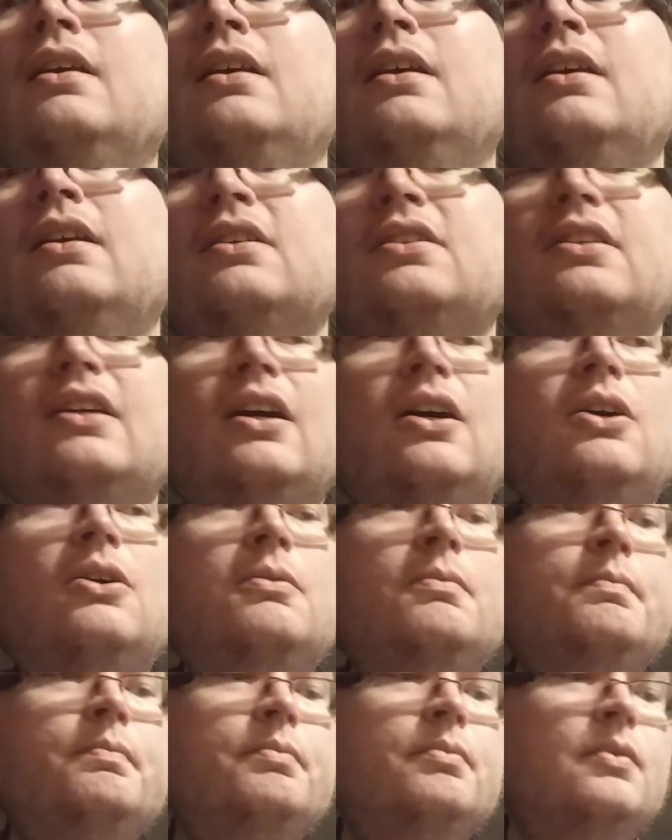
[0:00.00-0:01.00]

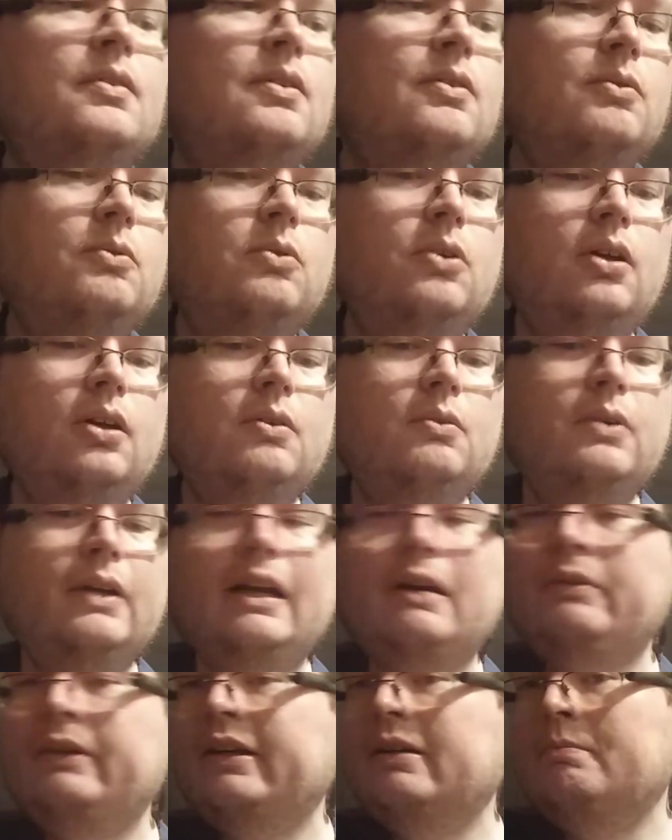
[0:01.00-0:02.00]
So, would I
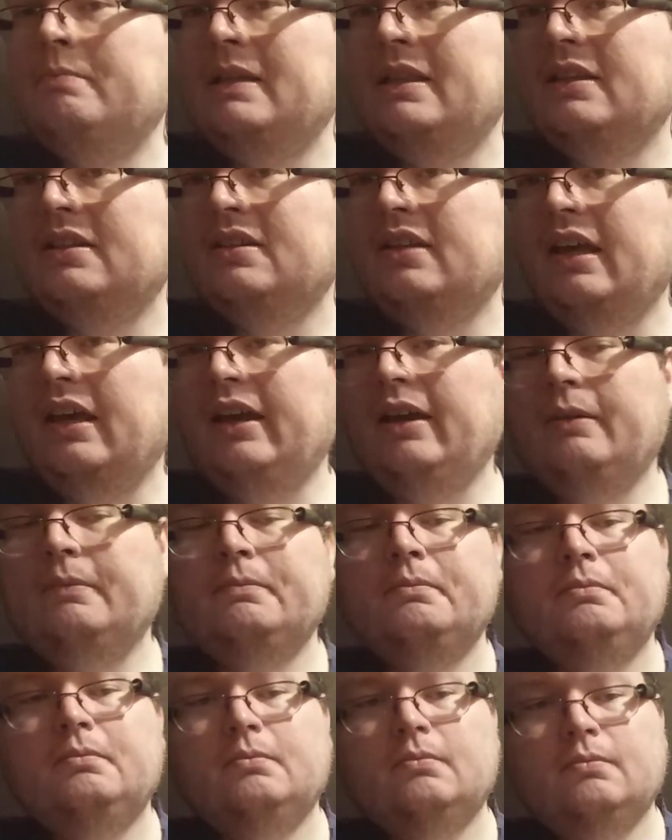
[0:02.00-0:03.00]
recommend this game?
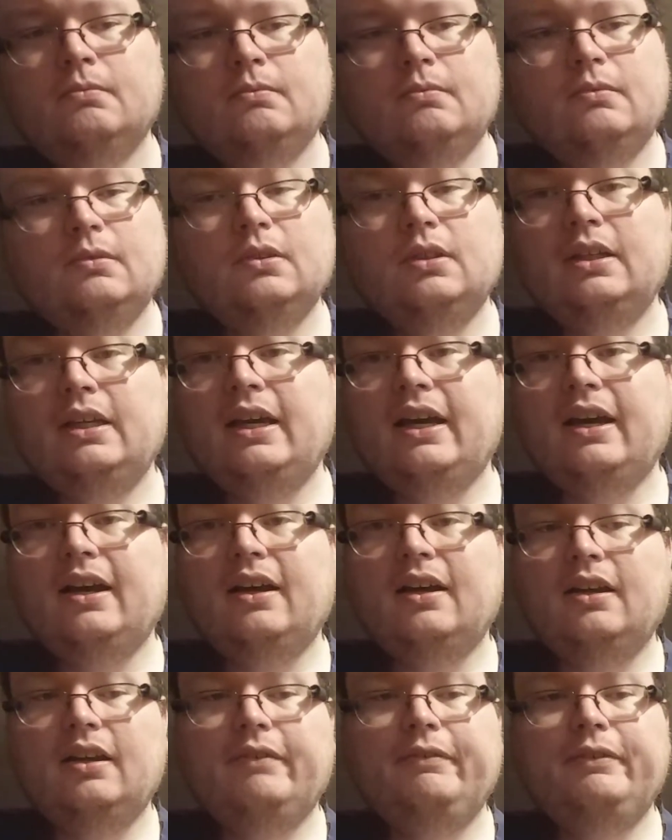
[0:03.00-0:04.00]

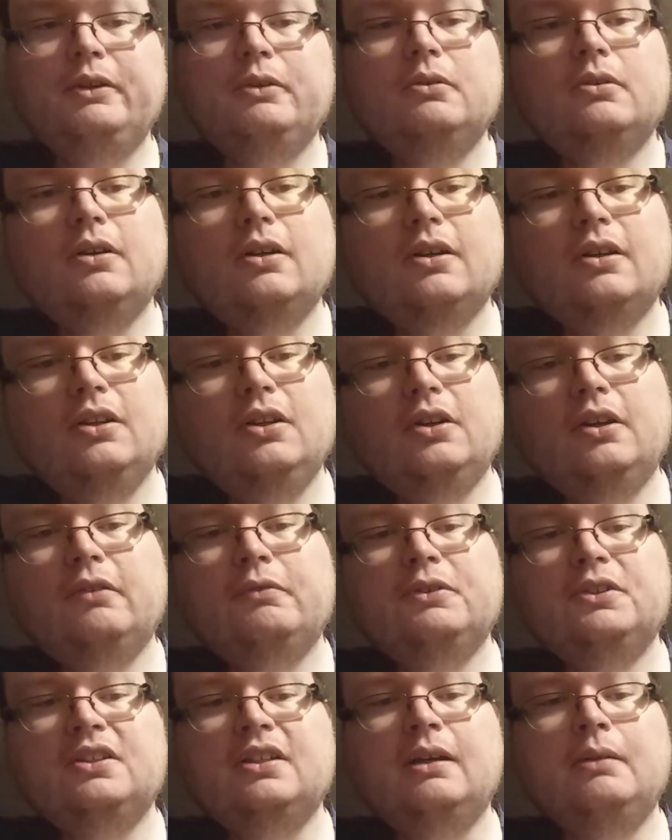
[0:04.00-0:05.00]
Yeah, if you are looking
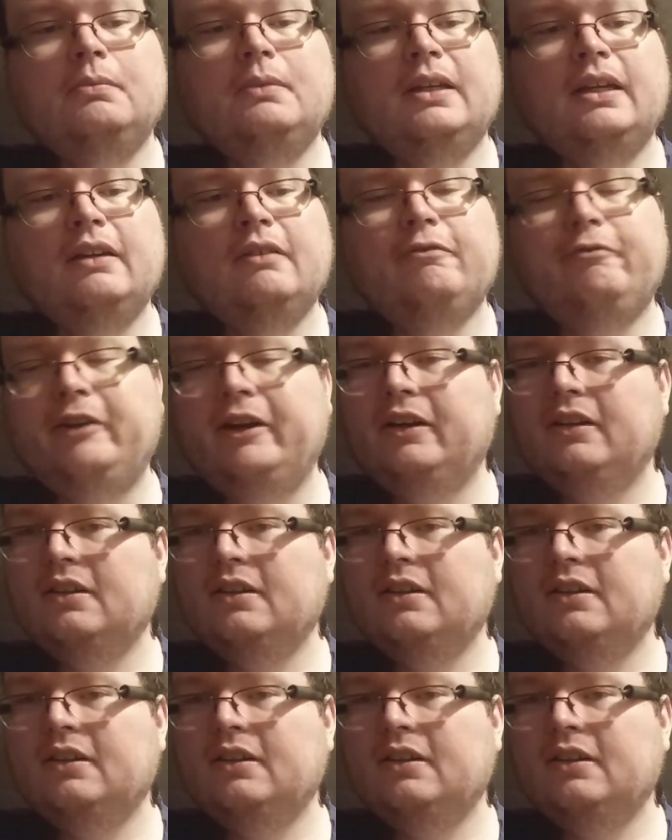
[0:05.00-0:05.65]
for something fairly